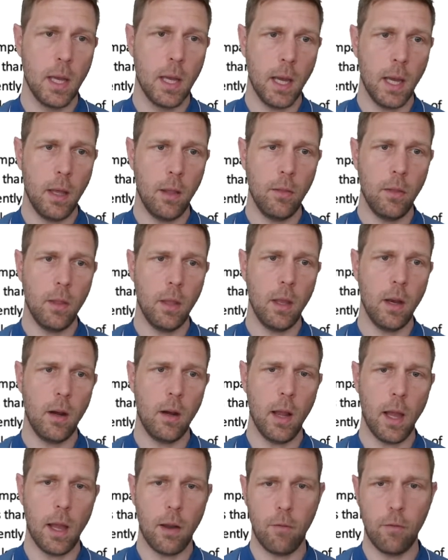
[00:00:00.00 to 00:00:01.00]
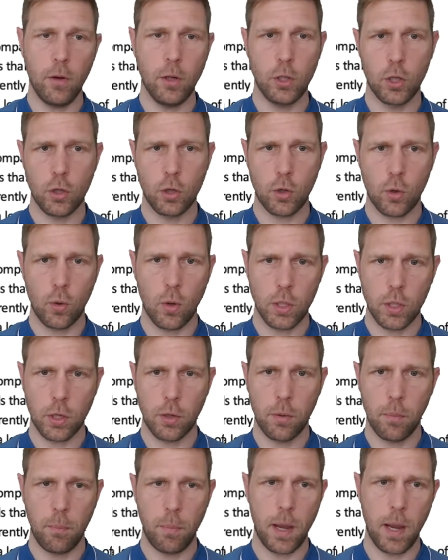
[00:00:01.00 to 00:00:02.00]
and their average scores
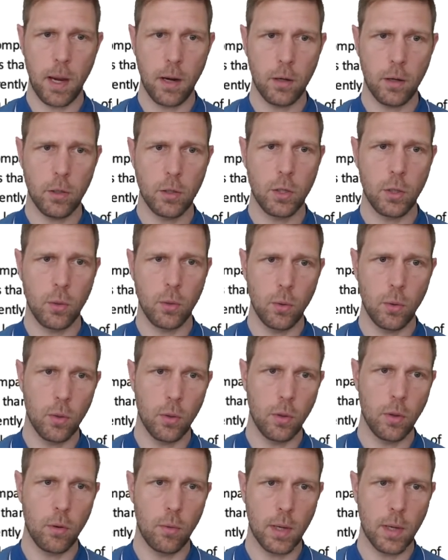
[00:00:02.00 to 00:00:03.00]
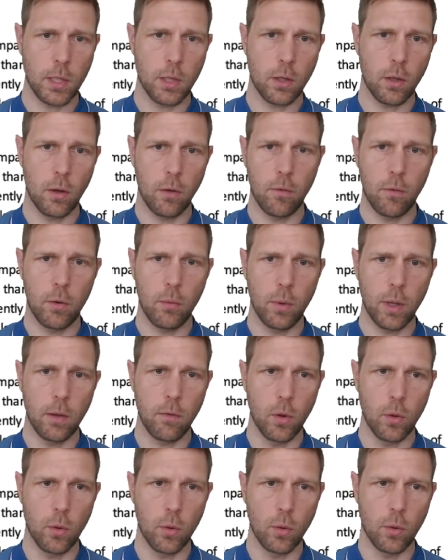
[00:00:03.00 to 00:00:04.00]
compared to the rest of the
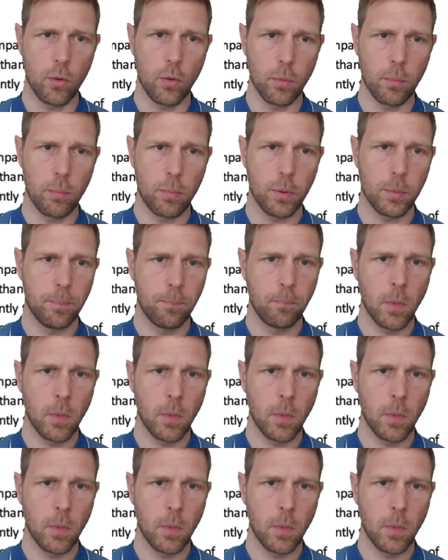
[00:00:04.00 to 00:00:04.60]
review group.